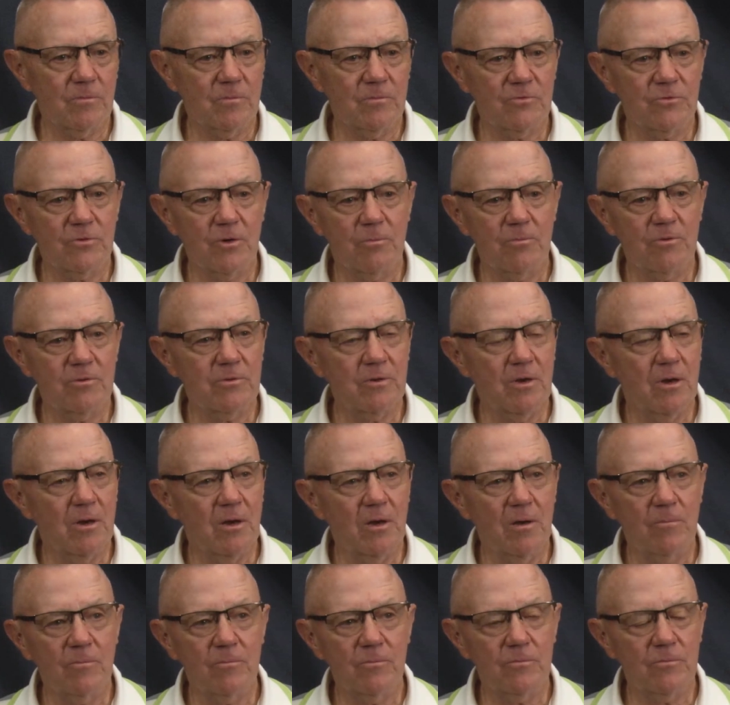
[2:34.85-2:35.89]

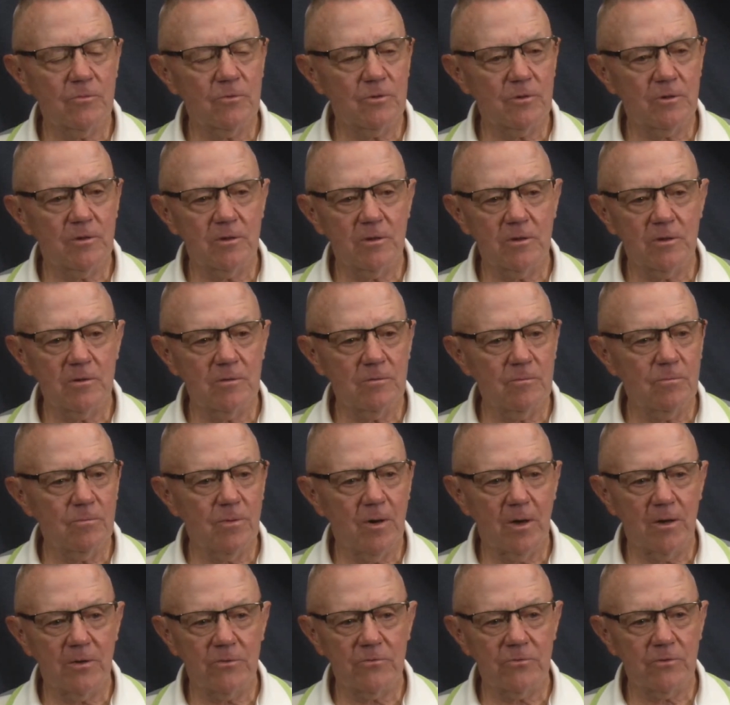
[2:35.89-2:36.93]
Summertime, your kid,
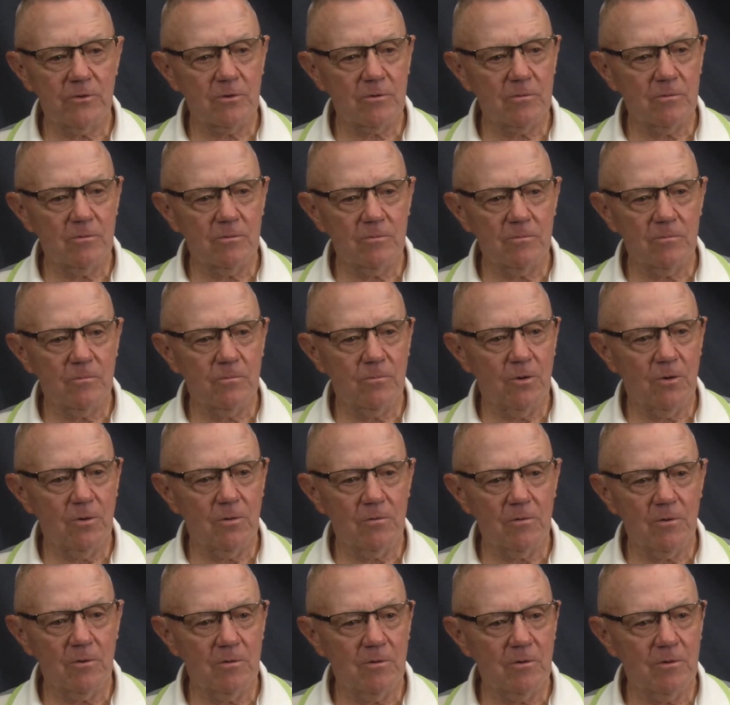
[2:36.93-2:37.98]
bicycle,
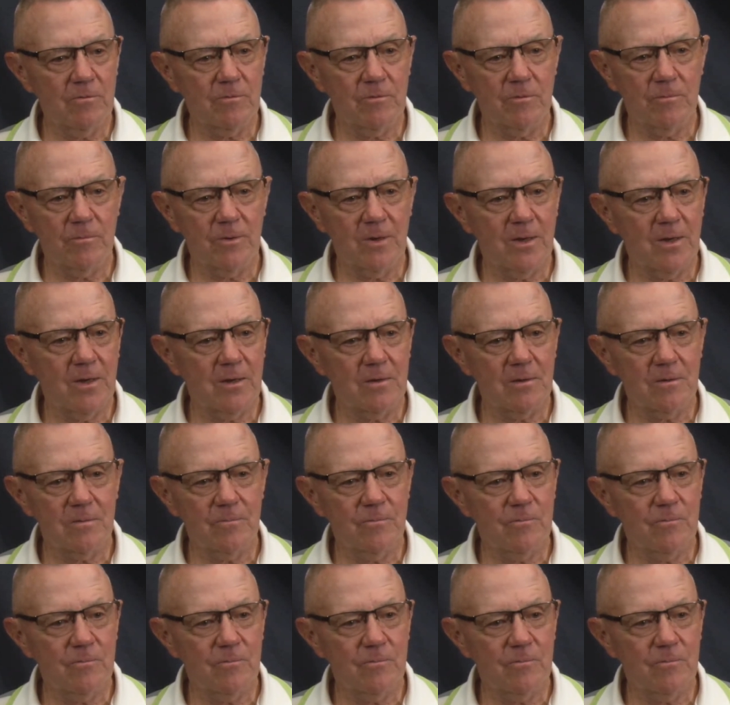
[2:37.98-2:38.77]
ball glove, and a bat.